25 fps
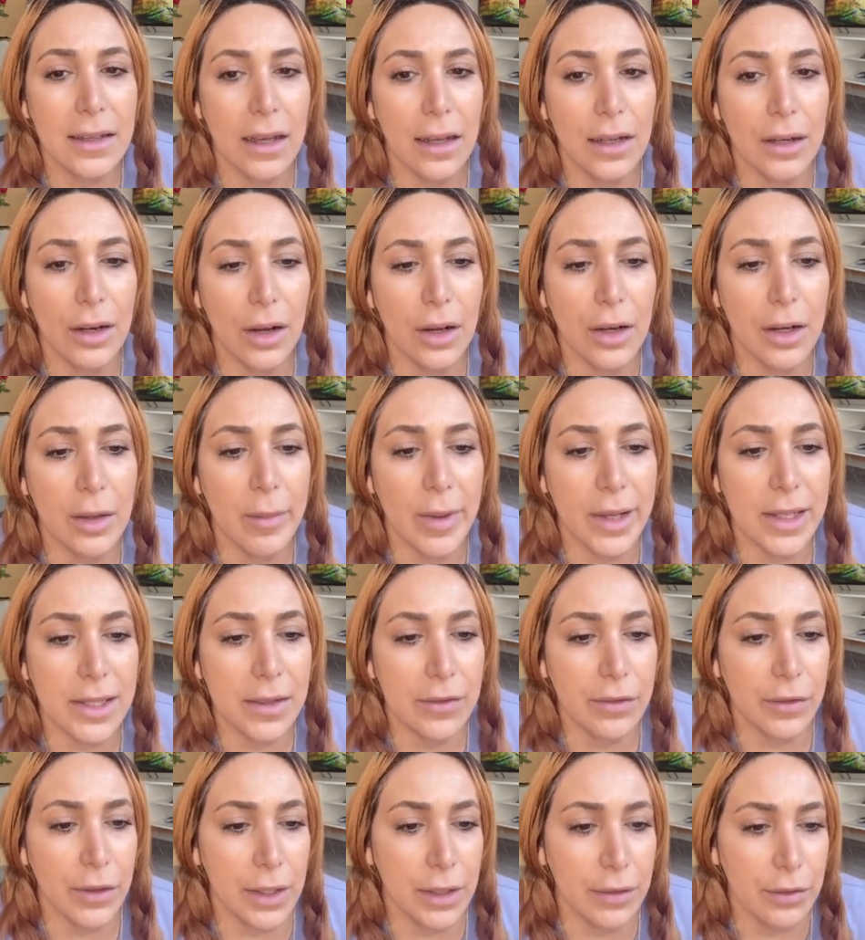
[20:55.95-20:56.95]

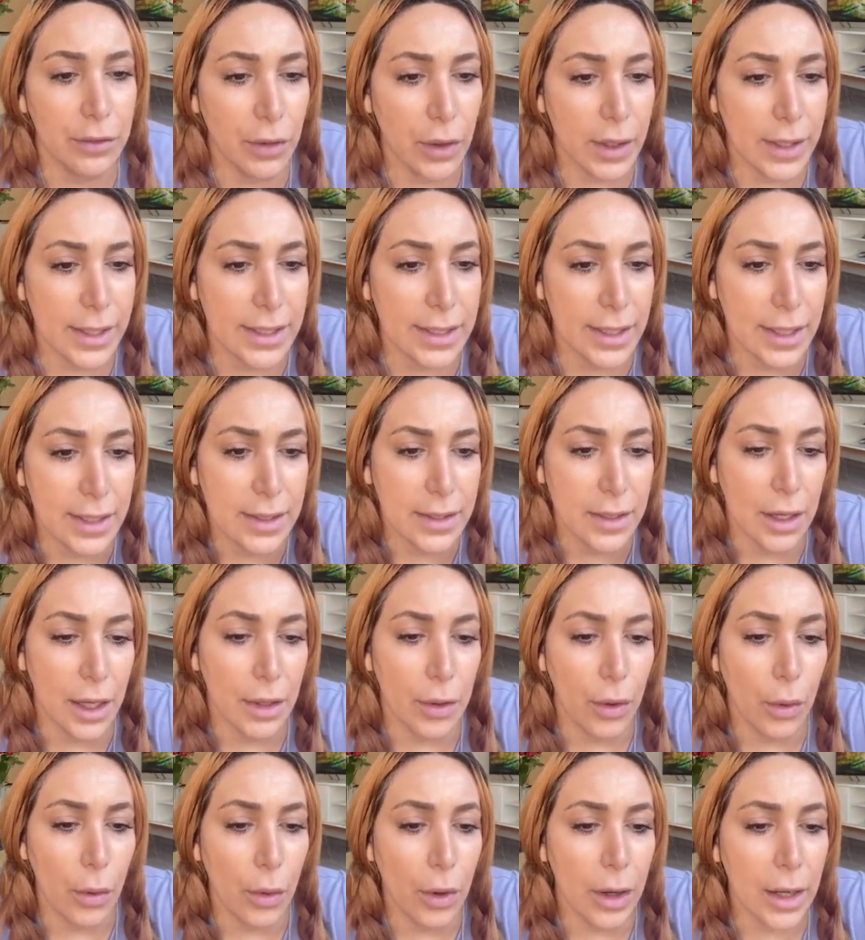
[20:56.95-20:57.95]

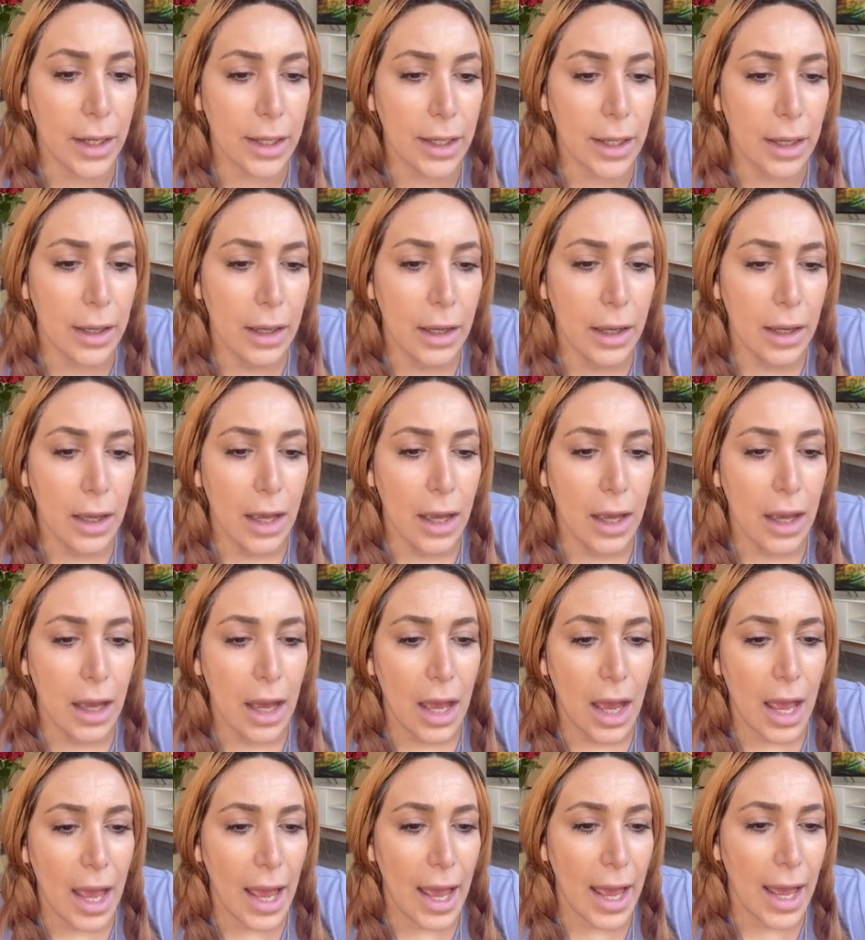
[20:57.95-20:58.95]
anonymousforthevoiceless.org,
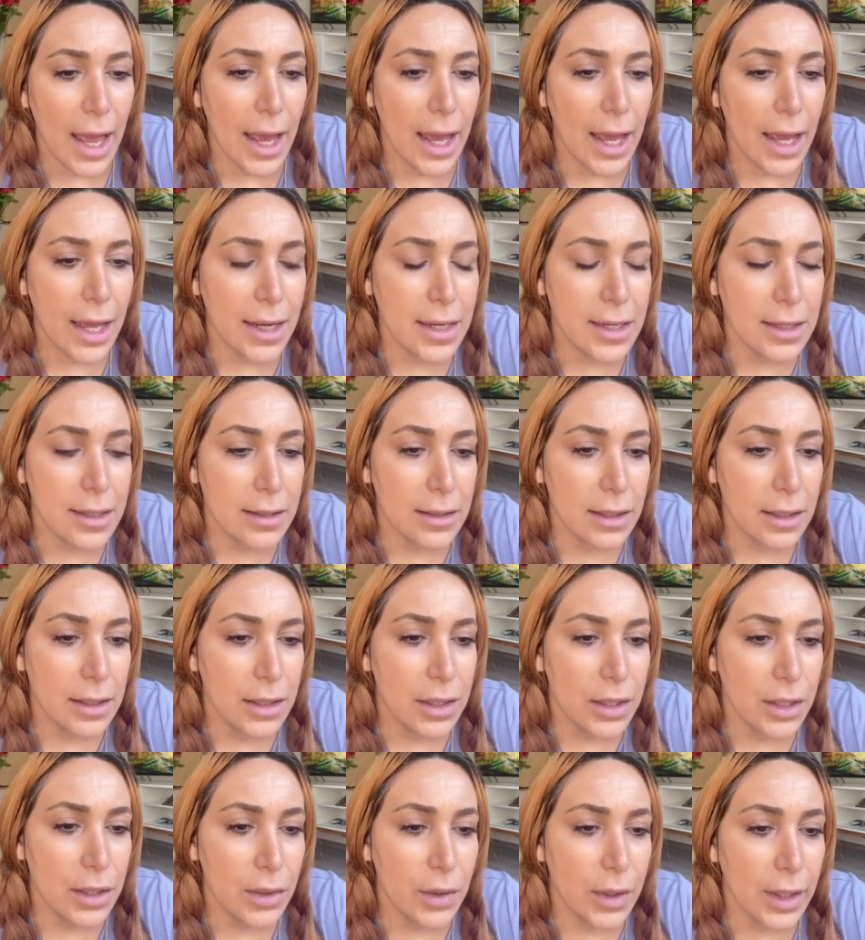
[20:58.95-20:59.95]
and
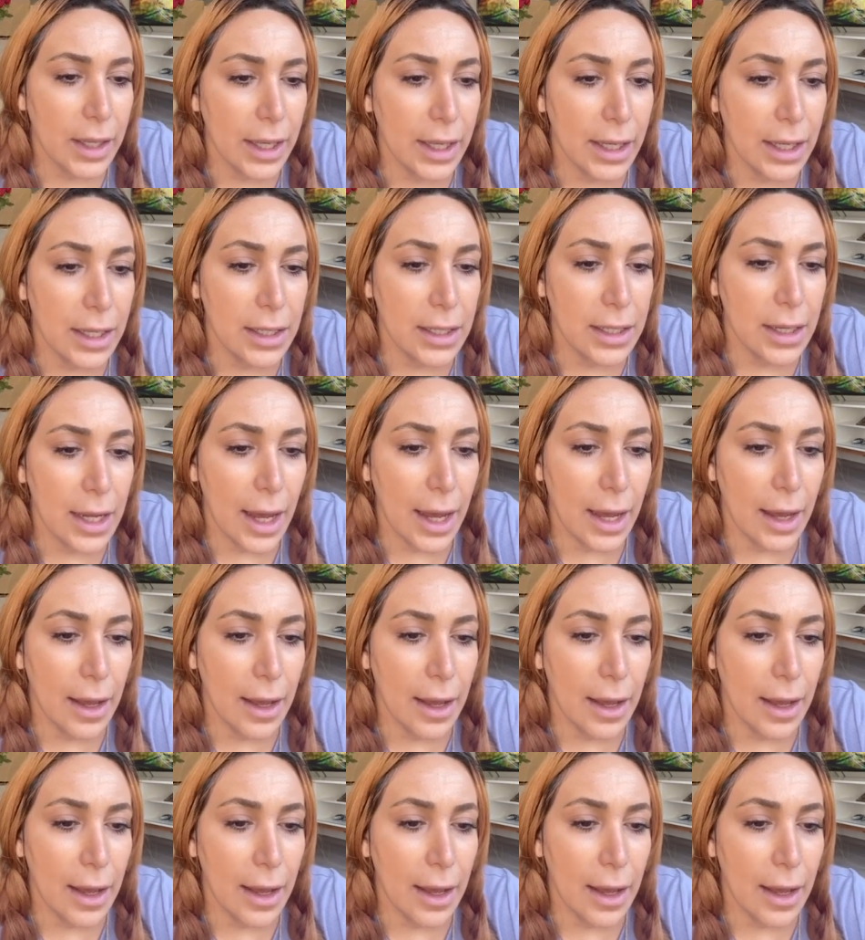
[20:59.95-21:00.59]
you can,